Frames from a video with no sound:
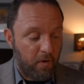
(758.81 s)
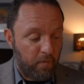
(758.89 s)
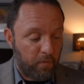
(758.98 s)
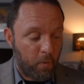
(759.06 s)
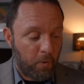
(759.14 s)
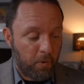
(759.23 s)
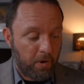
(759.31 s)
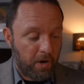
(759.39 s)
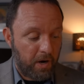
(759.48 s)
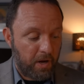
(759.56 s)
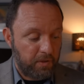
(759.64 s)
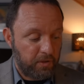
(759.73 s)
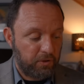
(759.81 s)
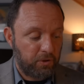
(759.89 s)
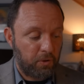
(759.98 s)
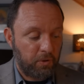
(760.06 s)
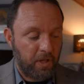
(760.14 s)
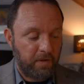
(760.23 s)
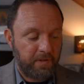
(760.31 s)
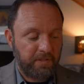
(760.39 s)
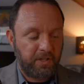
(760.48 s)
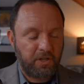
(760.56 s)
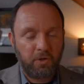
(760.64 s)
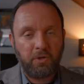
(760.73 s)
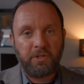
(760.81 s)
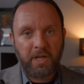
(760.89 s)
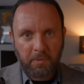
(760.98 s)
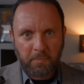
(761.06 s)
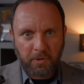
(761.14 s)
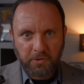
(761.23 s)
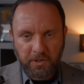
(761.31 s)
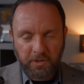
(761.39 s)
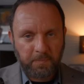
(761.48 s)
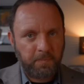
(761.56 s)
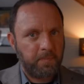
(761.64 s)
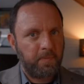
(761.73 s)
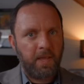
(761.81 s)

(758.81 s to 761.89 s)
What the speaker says: for the soul of a single dead person.